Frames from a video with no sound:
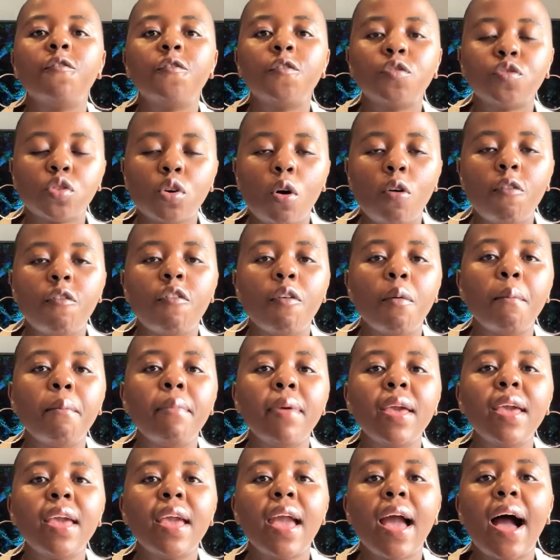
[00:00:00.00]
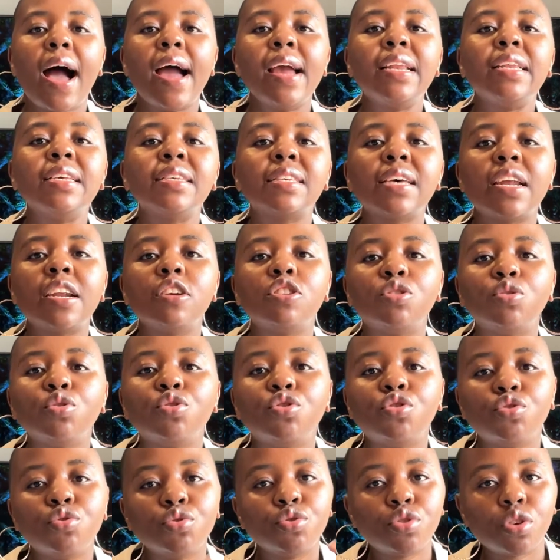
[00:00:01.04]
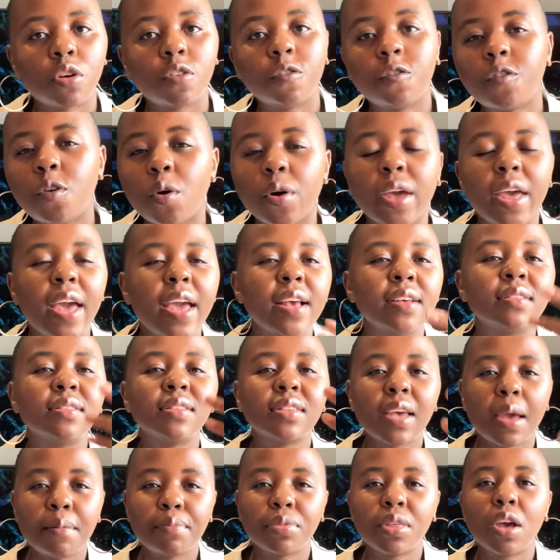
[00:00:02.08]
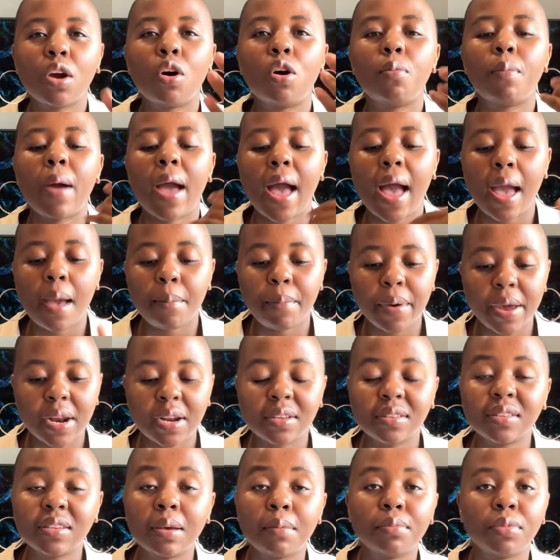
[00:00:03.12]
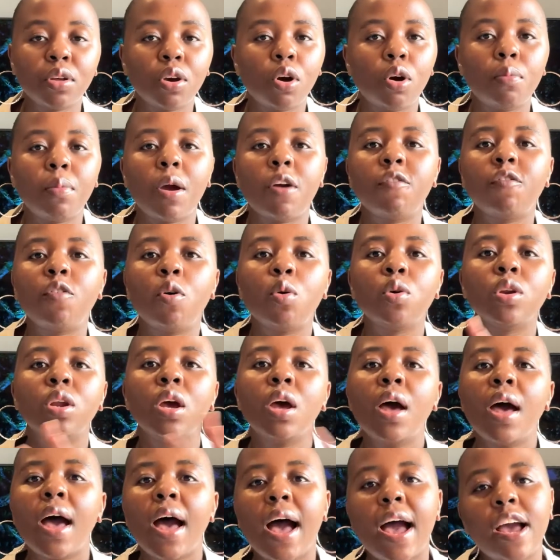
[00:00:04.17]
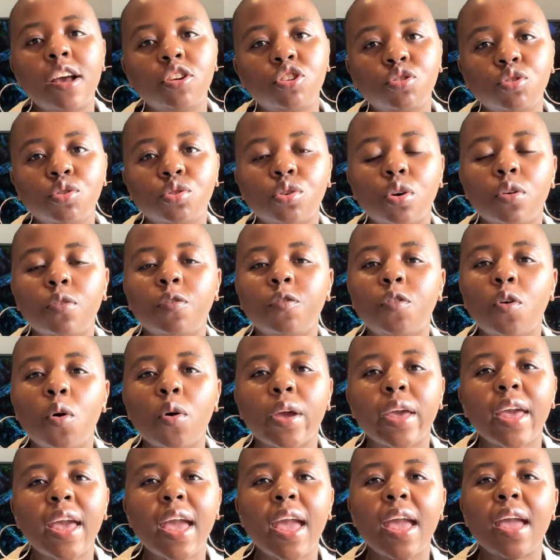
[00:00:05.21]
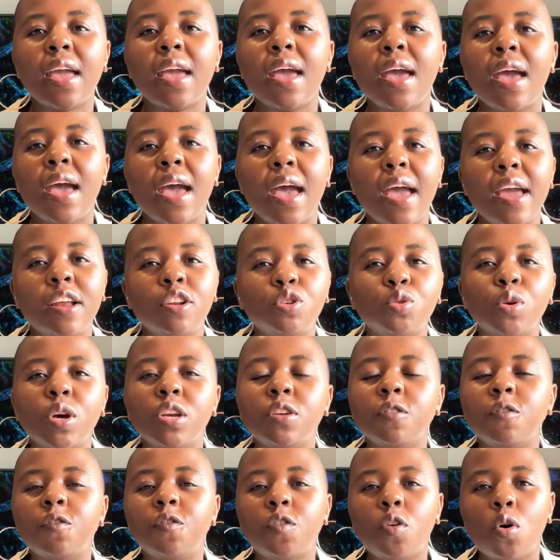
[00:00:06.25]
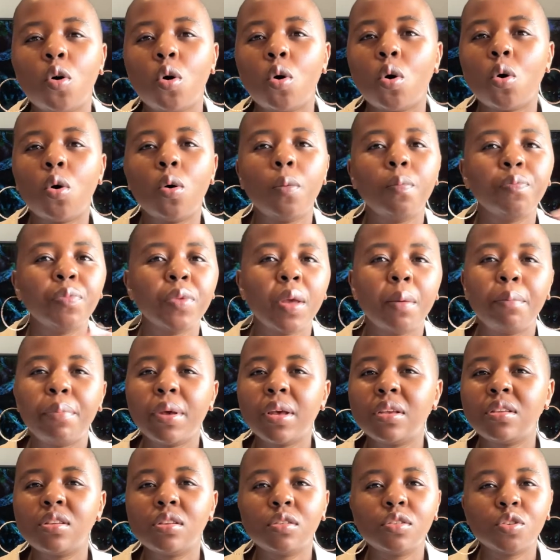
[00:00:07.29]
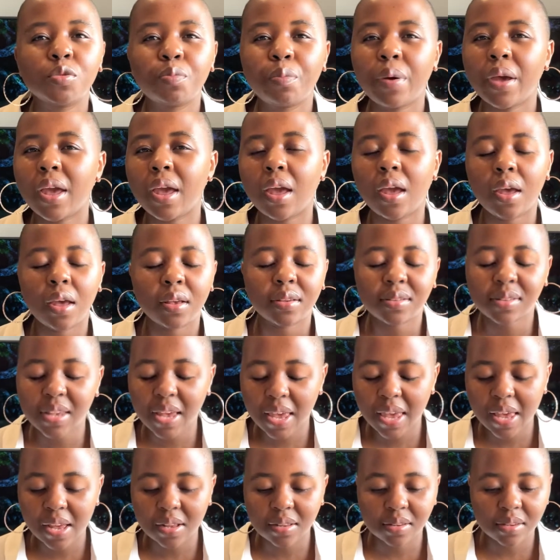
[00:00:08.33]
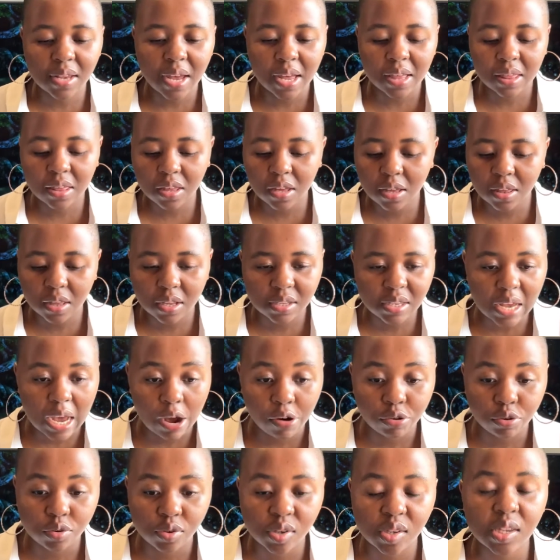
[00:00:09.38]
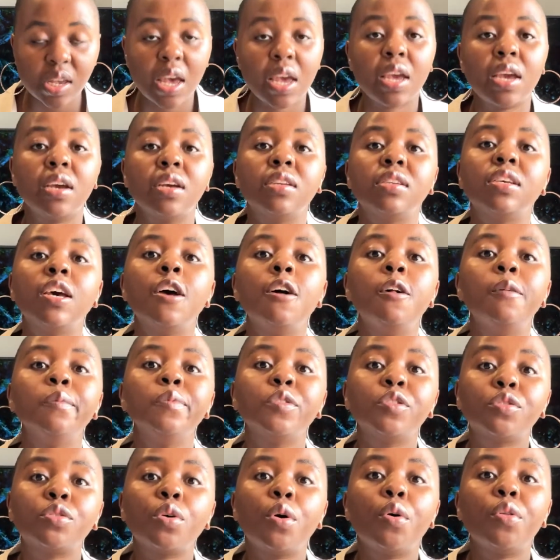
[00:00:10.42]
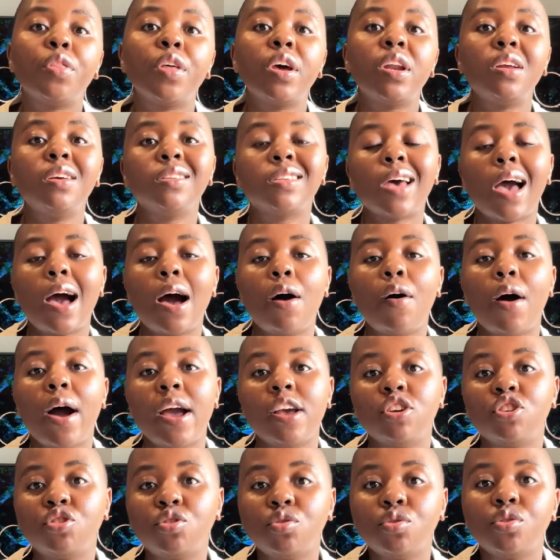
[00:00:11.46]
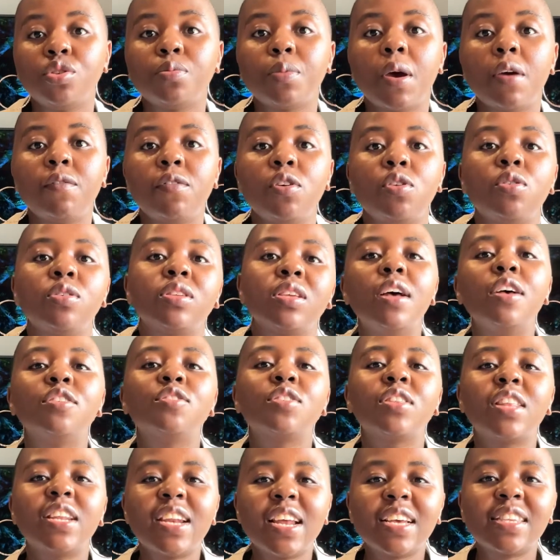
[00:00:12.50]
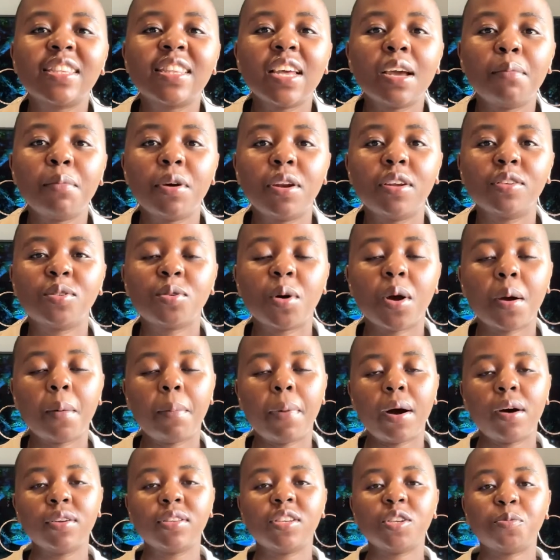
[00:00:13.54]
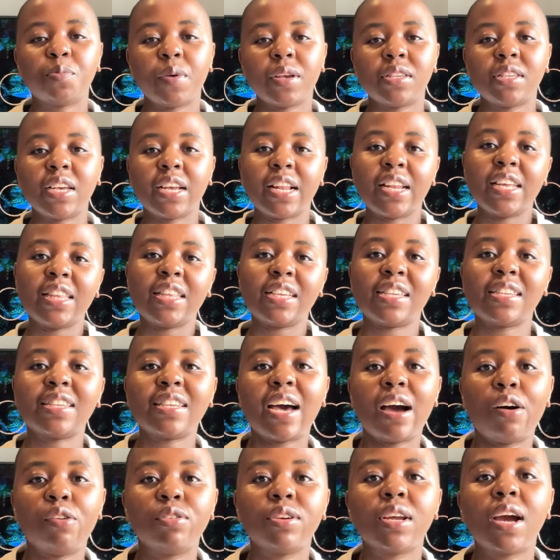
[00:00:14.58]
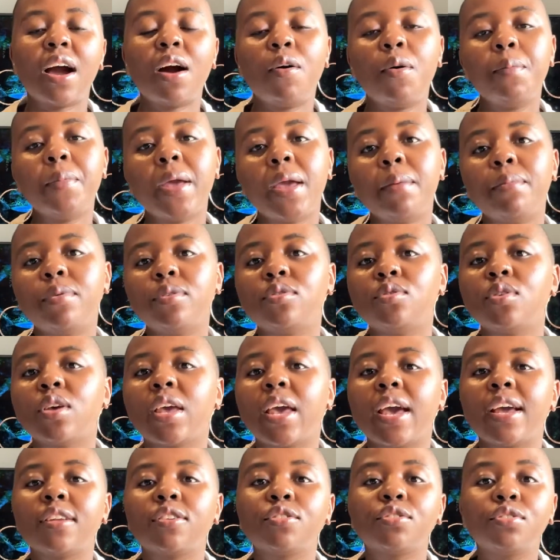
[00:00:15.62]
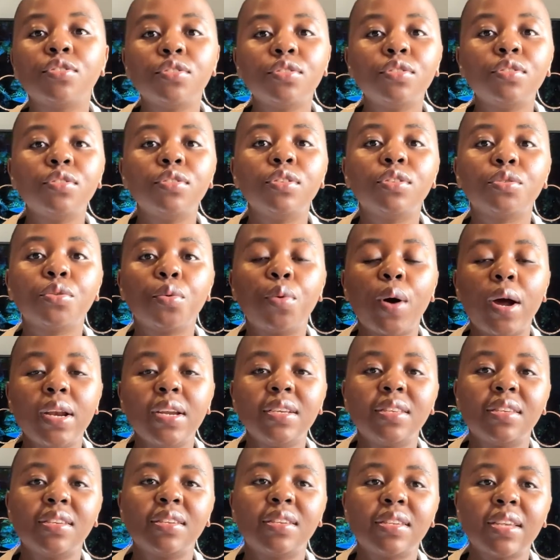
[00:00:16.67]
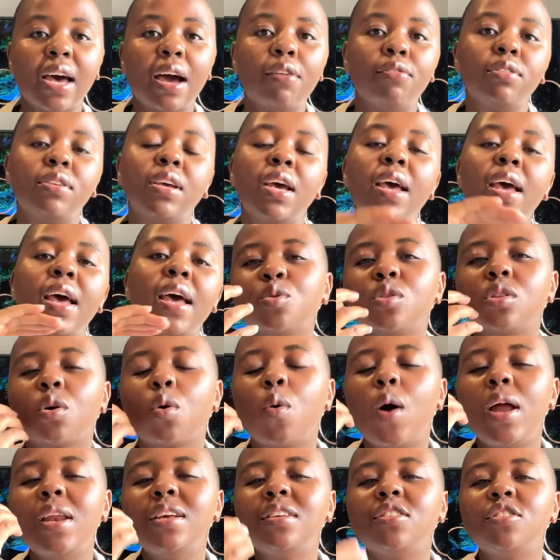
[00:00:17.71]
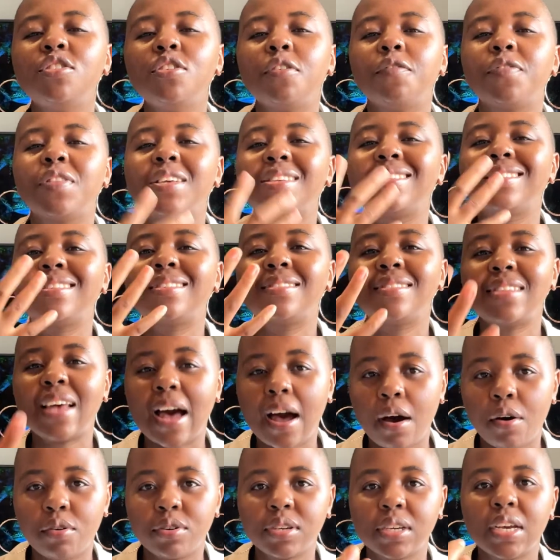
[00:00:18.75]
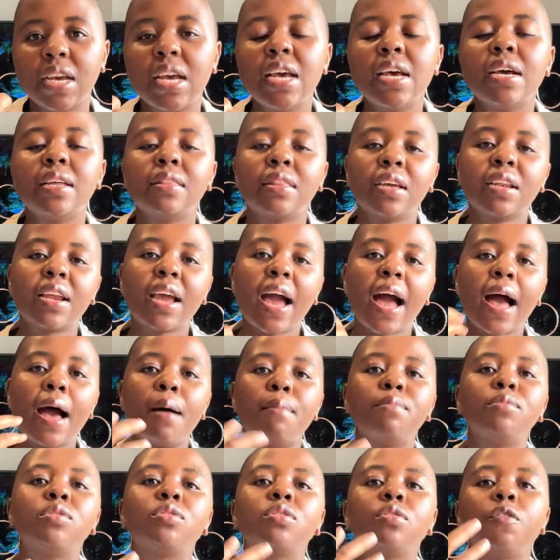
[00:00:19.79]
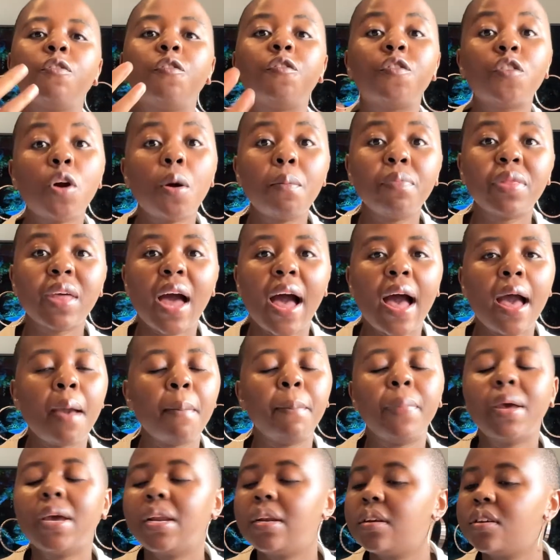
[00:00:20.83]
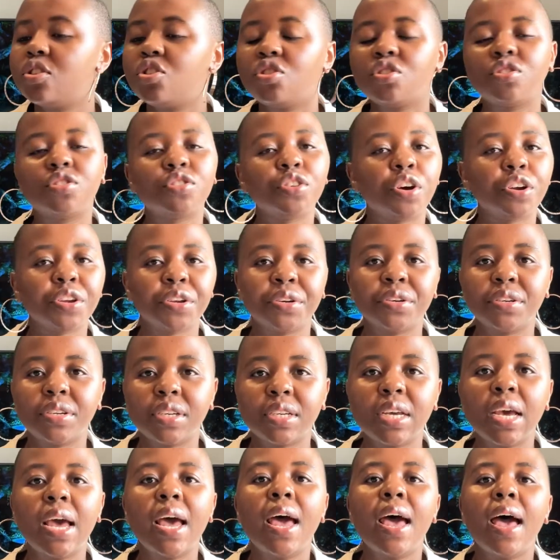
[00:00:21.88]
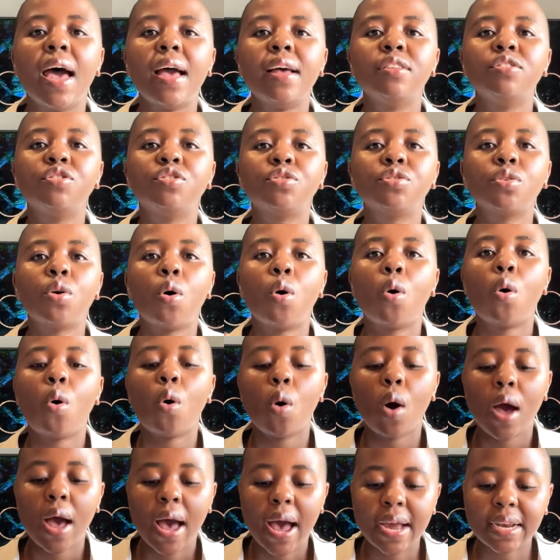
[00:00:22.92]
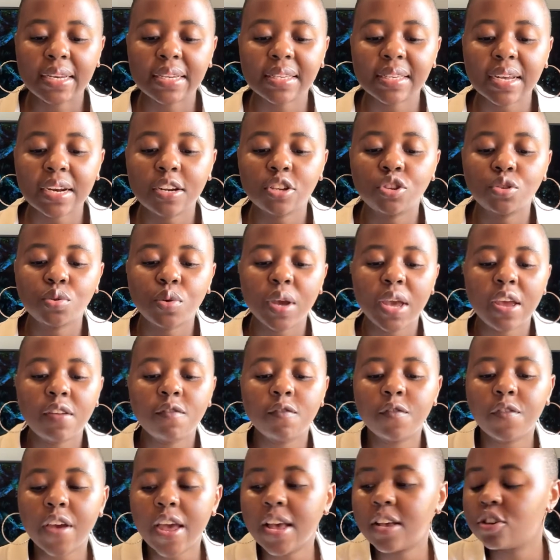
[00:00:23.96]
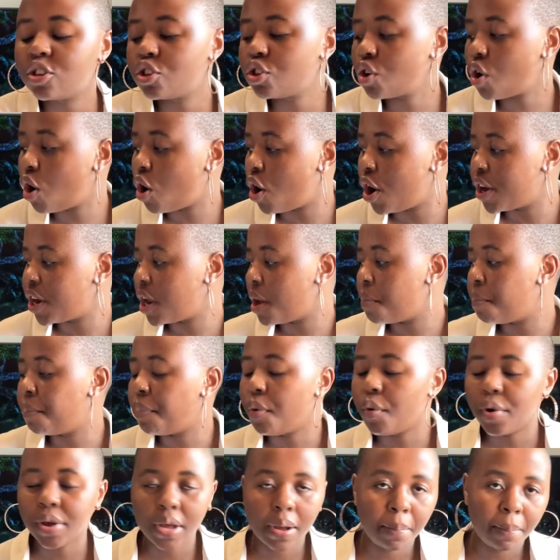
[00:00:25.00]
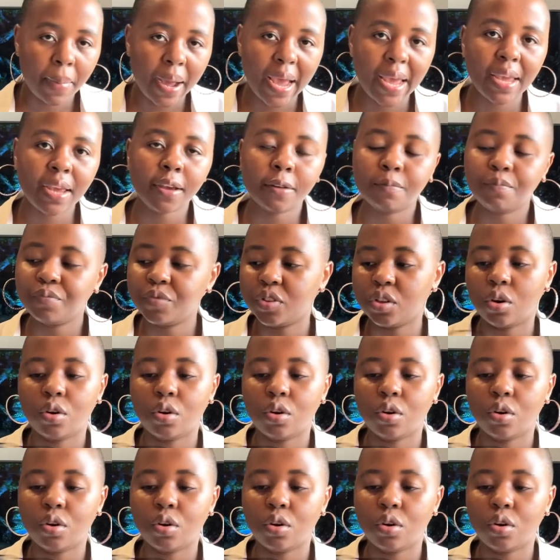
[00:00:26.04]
So for me, I decided to shoot on 4K, same thing on my iPad and same thing on my phone. I shoot on 4K and 24 pixels per second. I think that's how you say it. So that is how I shoot my videos. So the next thing I'm going to talk about is basically the sound, how I'm able to get good quality sound. The quality of the sound that comes from the iPad is just not good. And so I decided to invest on a Boya mic.